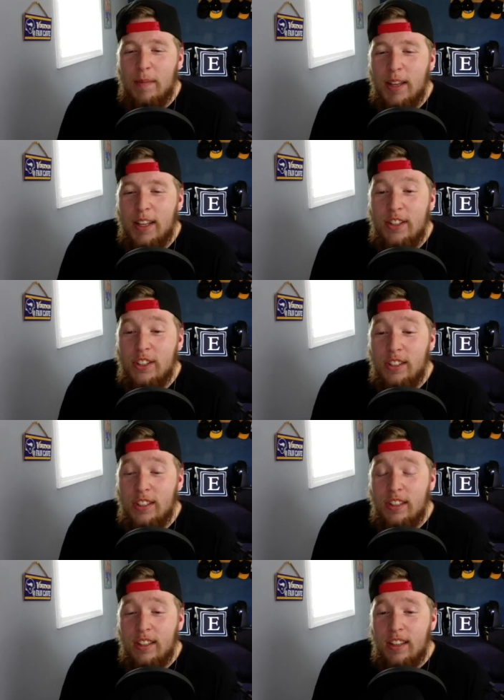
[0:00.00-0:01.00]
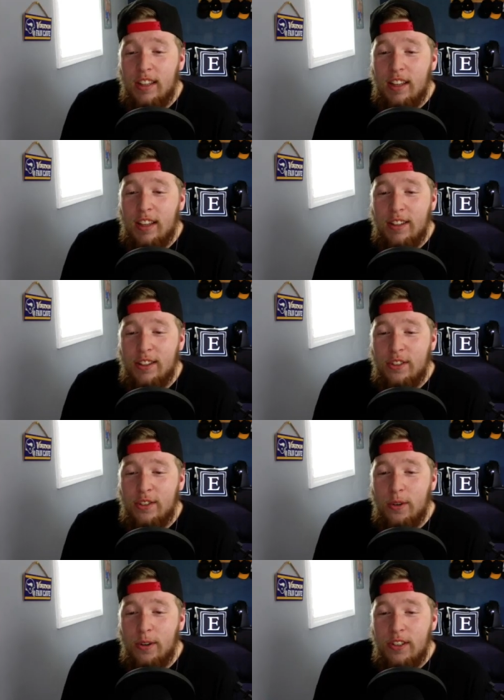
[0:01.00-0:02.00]
It just
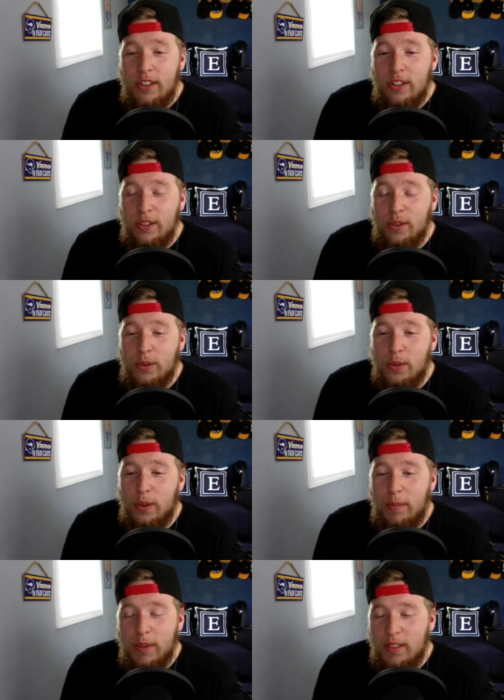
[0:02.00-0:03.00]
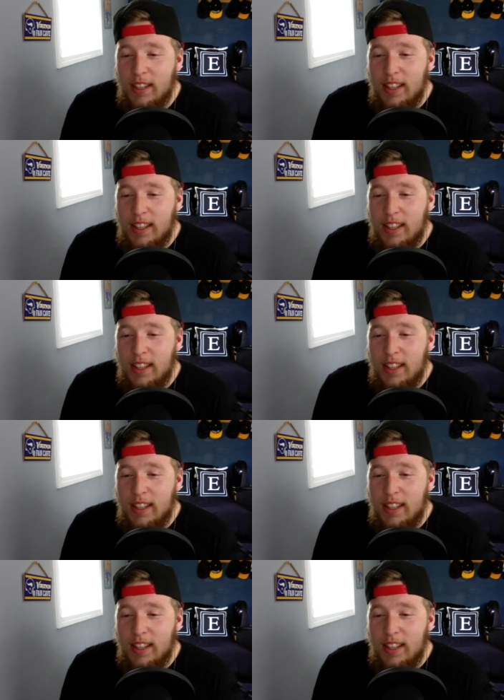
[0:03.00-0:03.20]
stories are just so cool in music.